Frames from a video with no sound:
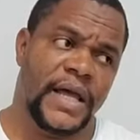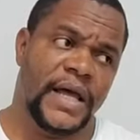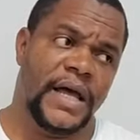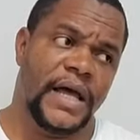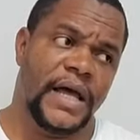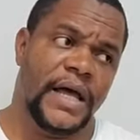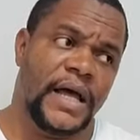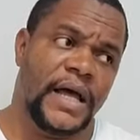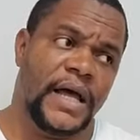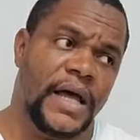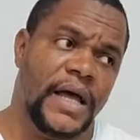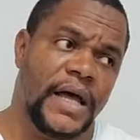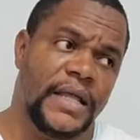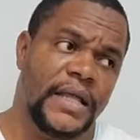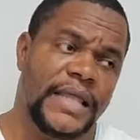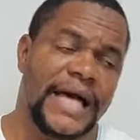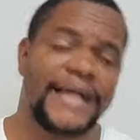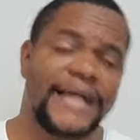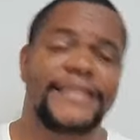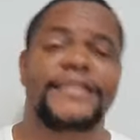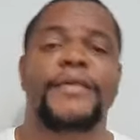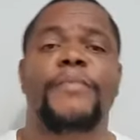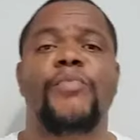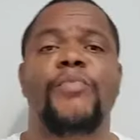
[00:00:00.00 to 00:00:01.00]

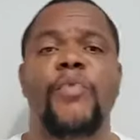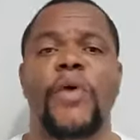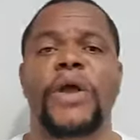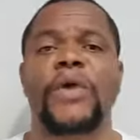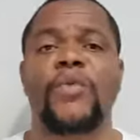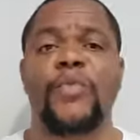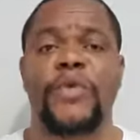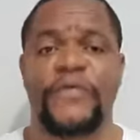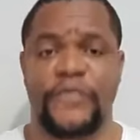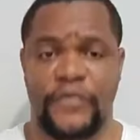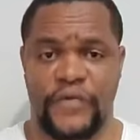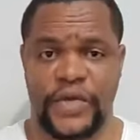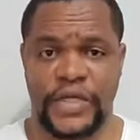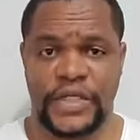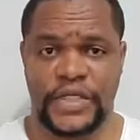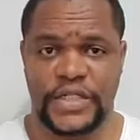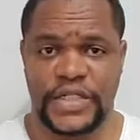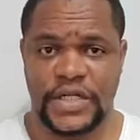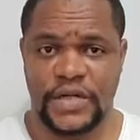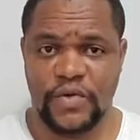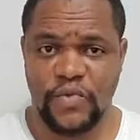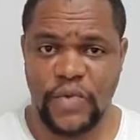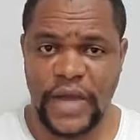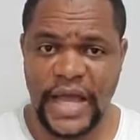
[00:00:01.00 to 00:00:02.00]
that's the point we've reached,
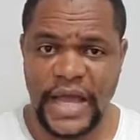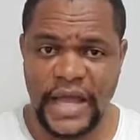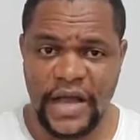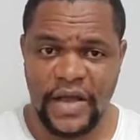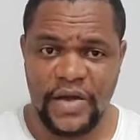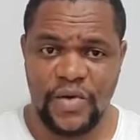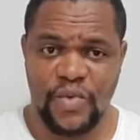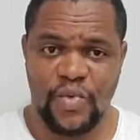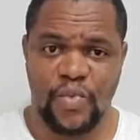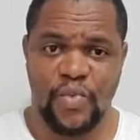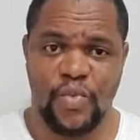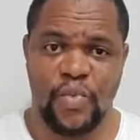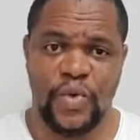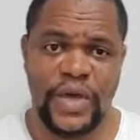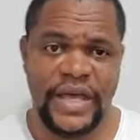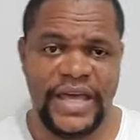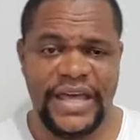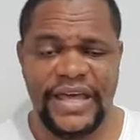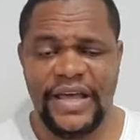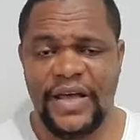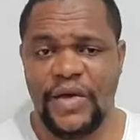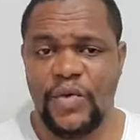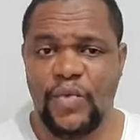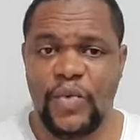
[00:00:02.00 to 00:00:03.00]
where
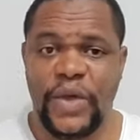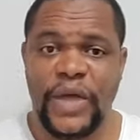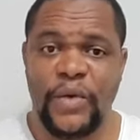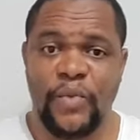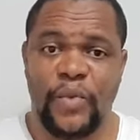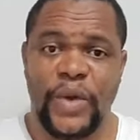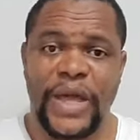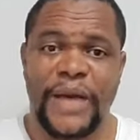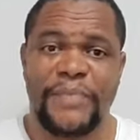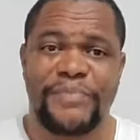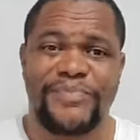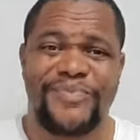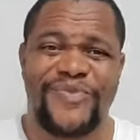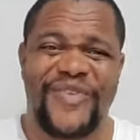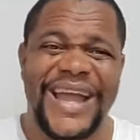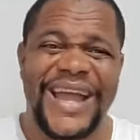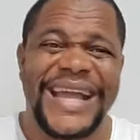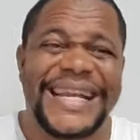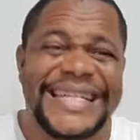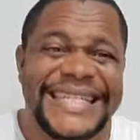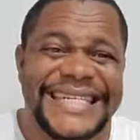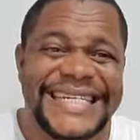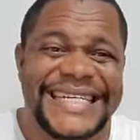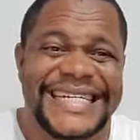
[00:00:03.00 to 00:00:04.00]
we are
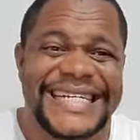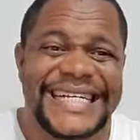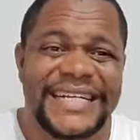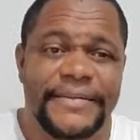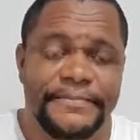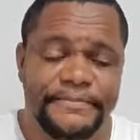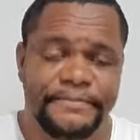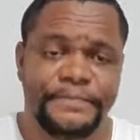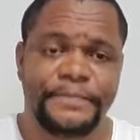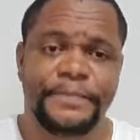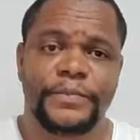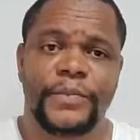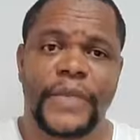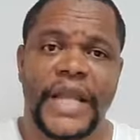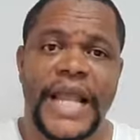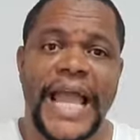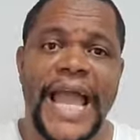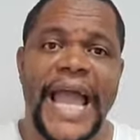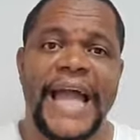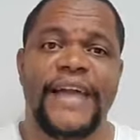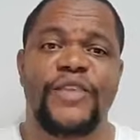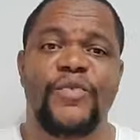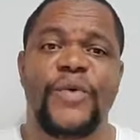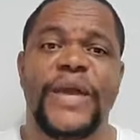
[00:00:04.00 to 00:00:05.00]
pricked
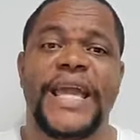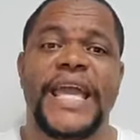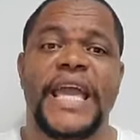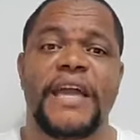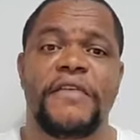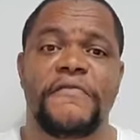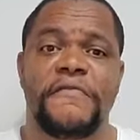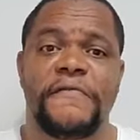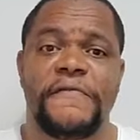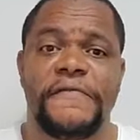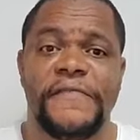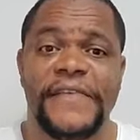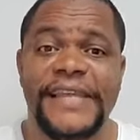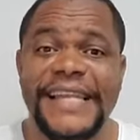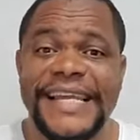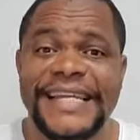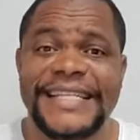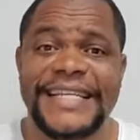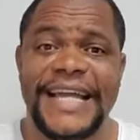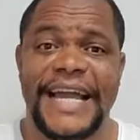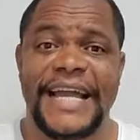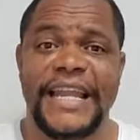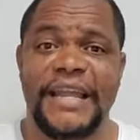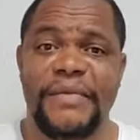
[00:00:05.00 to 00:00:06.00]
and we can't feel
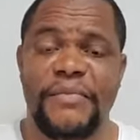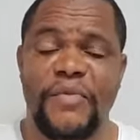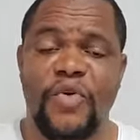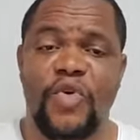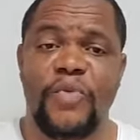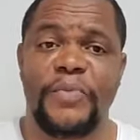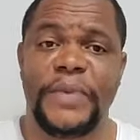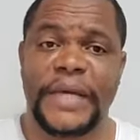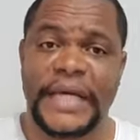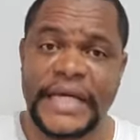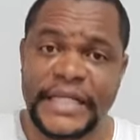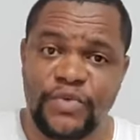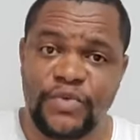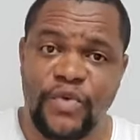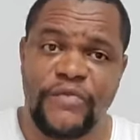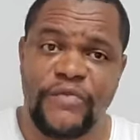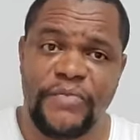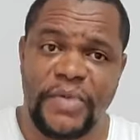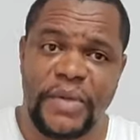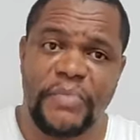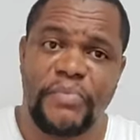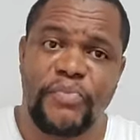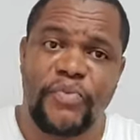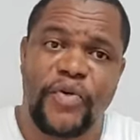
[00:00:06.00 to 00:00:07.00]
it anymore because we've
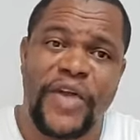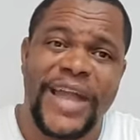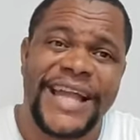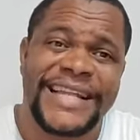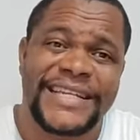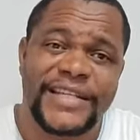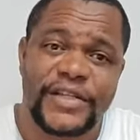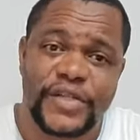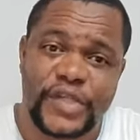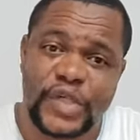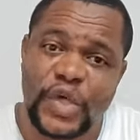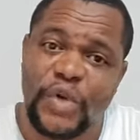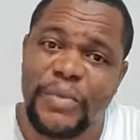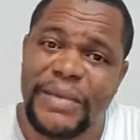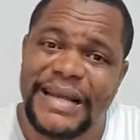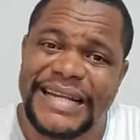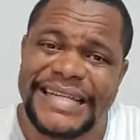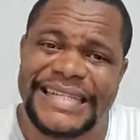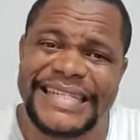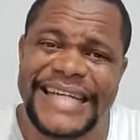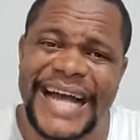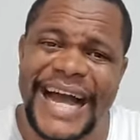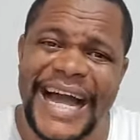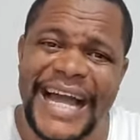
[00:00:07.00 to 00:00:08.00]
been pricked so many
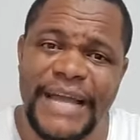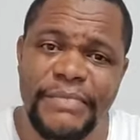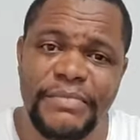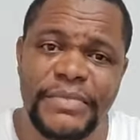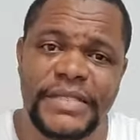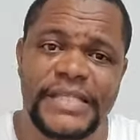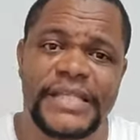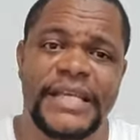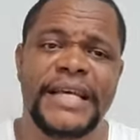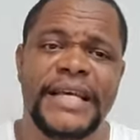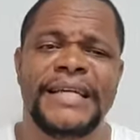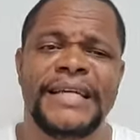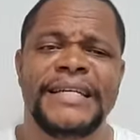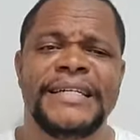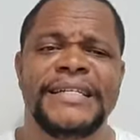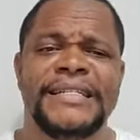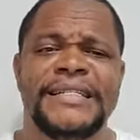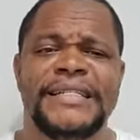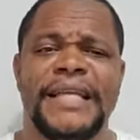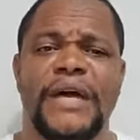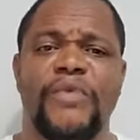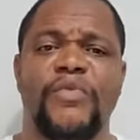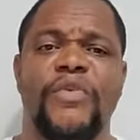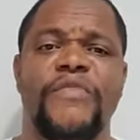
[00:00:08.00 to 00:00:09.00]
times
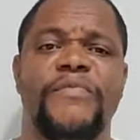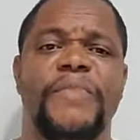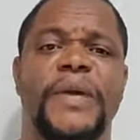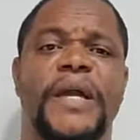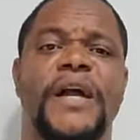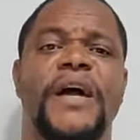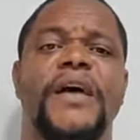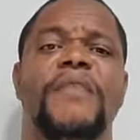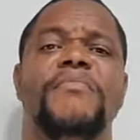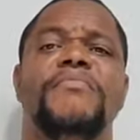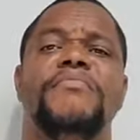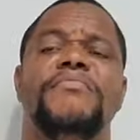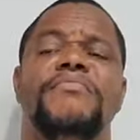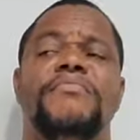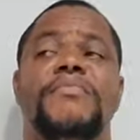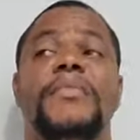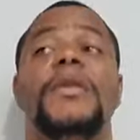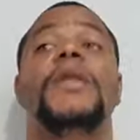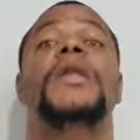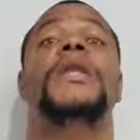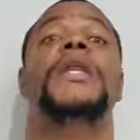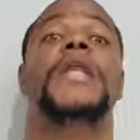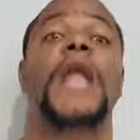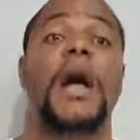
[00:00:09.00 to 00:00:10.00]
that we become
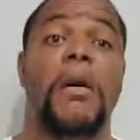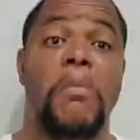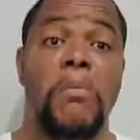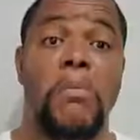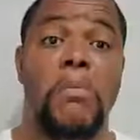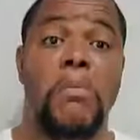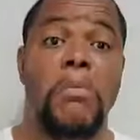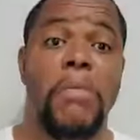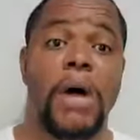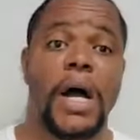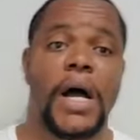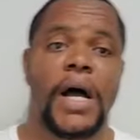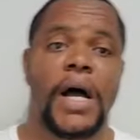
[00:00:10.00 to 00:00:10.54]
numb.